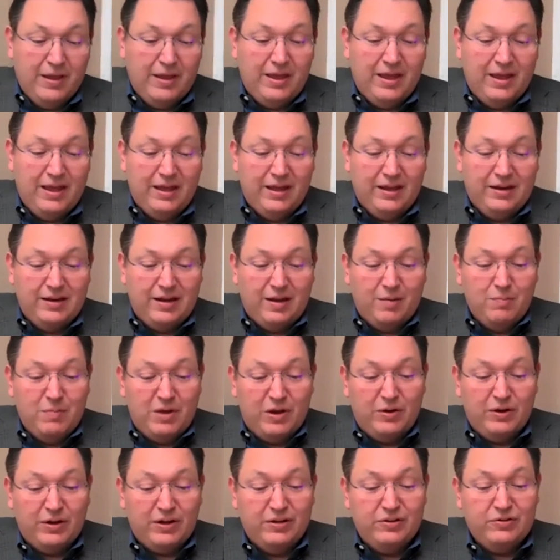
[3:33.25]
And
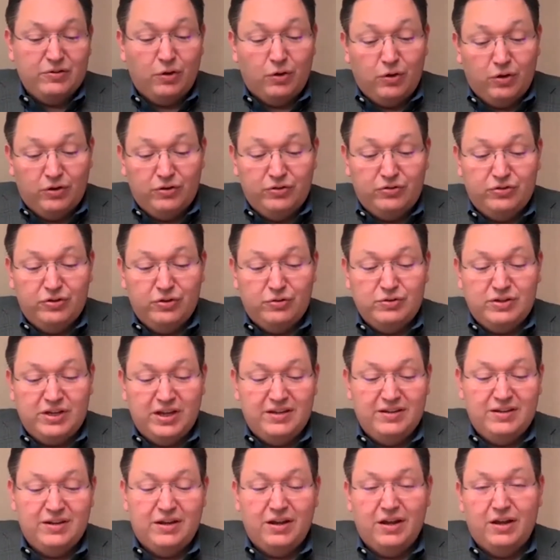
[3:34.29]
Americans also
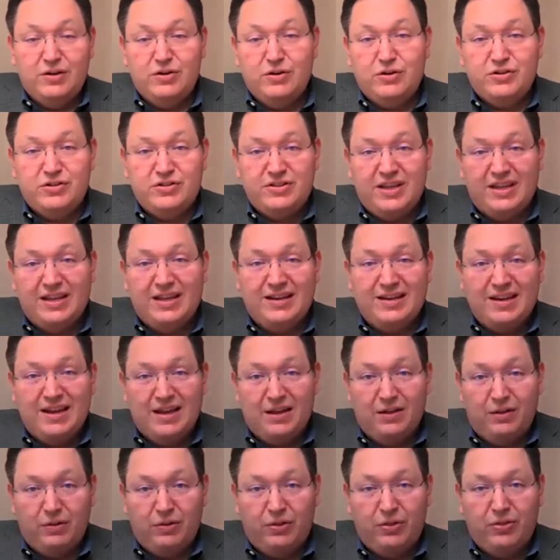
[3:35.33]
tend to understand
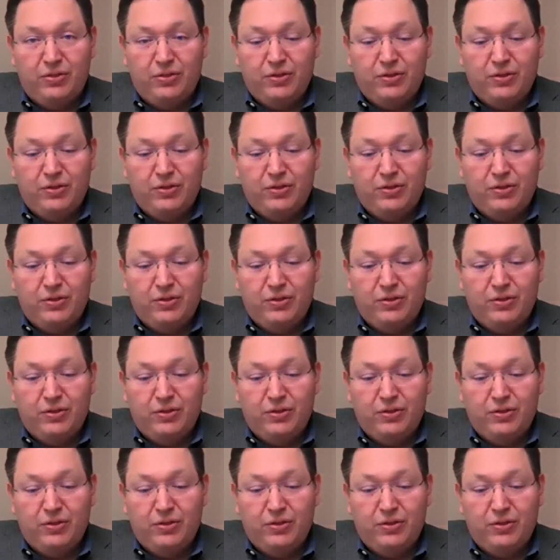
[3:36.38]
health